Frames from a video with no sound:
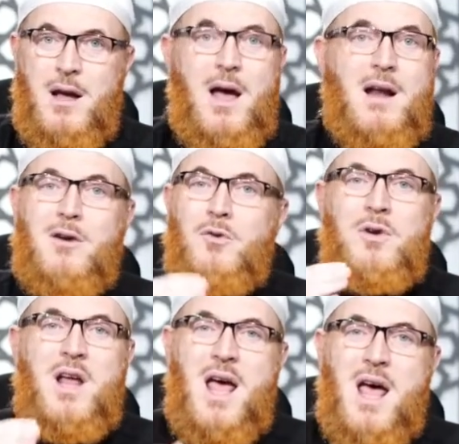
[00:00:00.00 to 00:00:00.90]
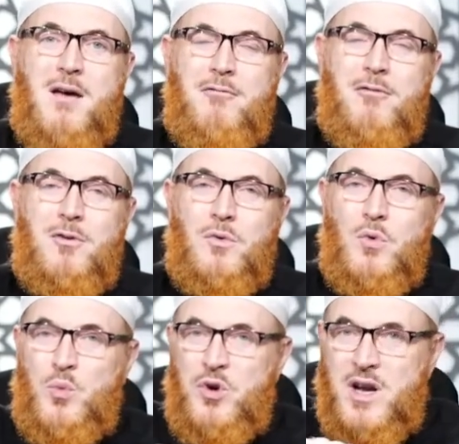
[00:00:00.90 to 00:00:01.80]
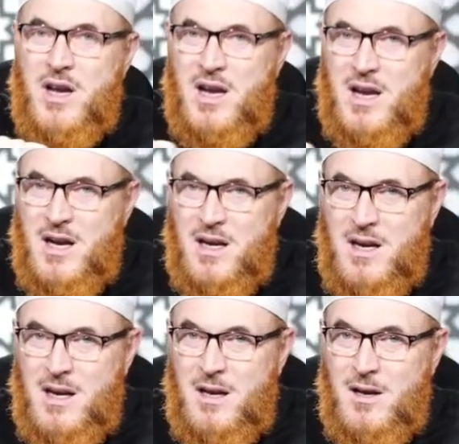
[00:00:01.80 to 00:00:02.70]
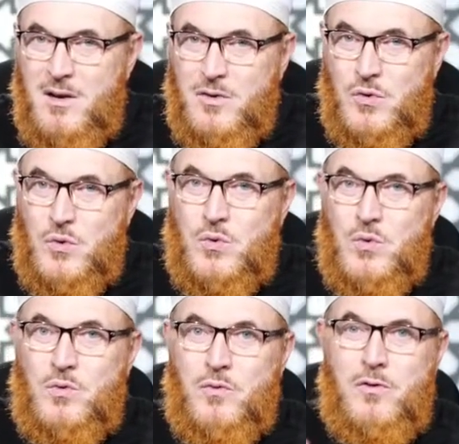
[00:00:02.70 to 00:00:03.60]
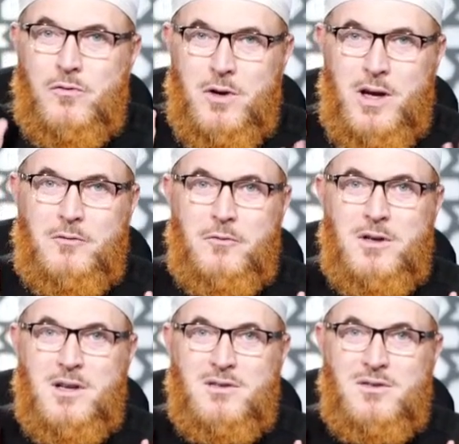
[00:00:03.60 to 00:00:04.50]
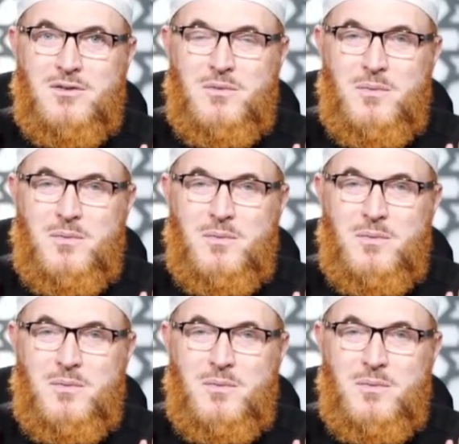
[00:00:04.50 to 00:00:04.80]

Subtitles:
And I don't have to pray any sujood for forgetfulness